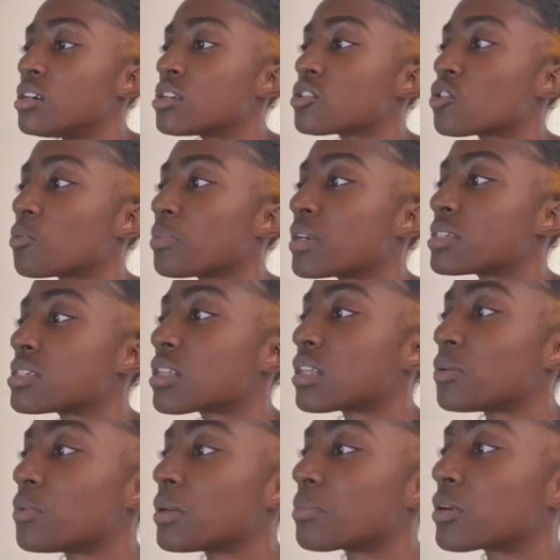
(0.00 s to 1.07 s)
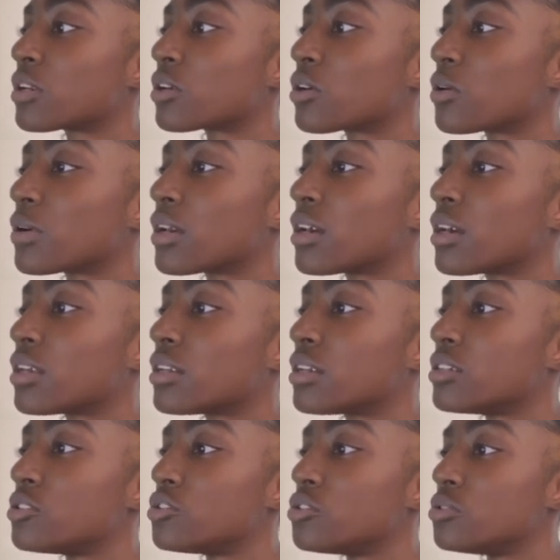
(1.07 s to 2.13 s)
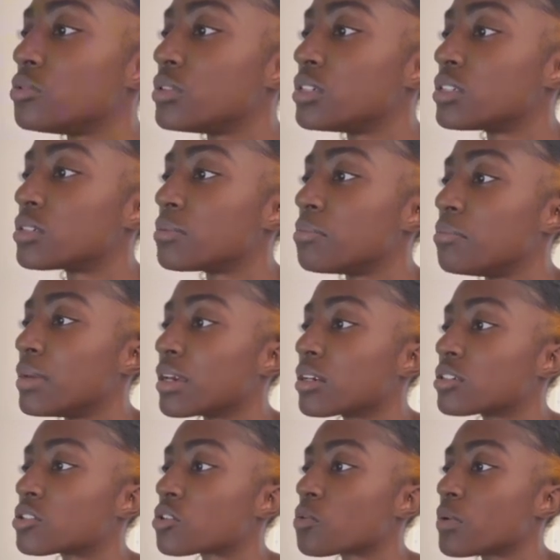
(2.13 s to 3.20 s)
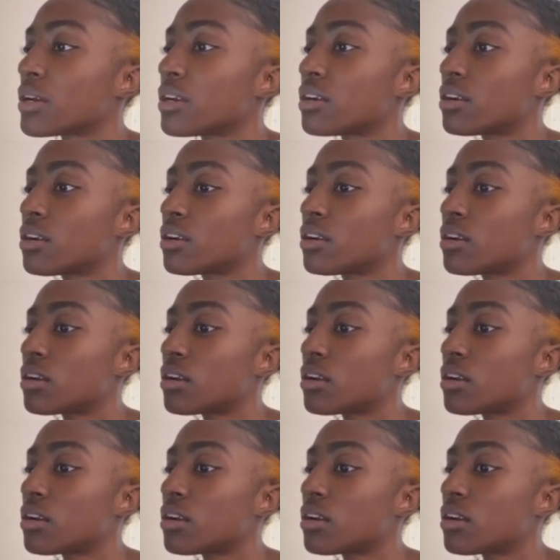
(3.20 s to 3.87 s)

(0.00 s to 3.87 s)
So basically what I'm gonna go ahead and do is make a square